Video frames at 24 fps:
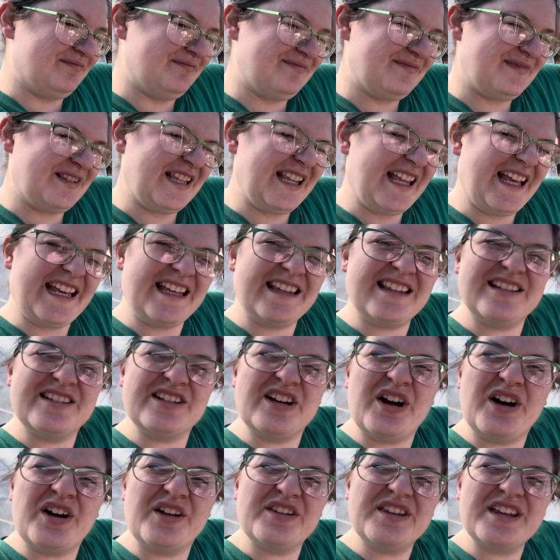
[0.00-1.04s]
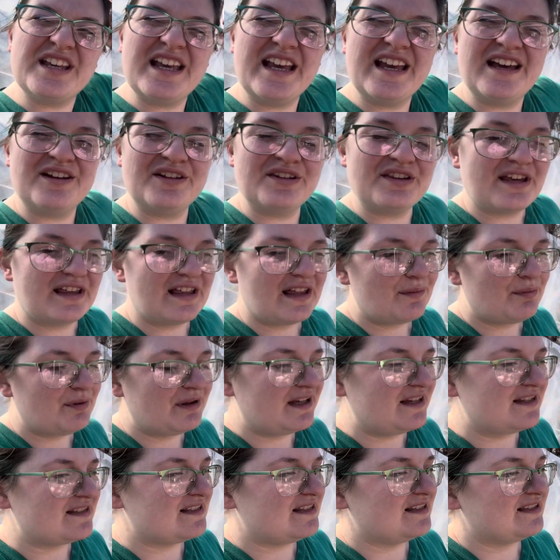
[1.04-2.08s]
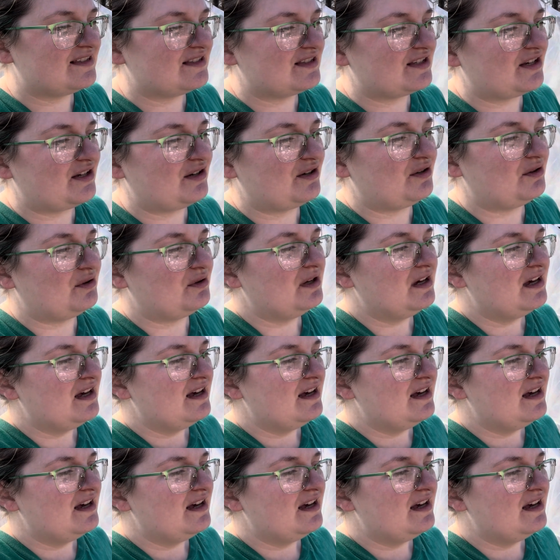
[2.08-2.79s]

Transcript: laid in all the kale that I planted, so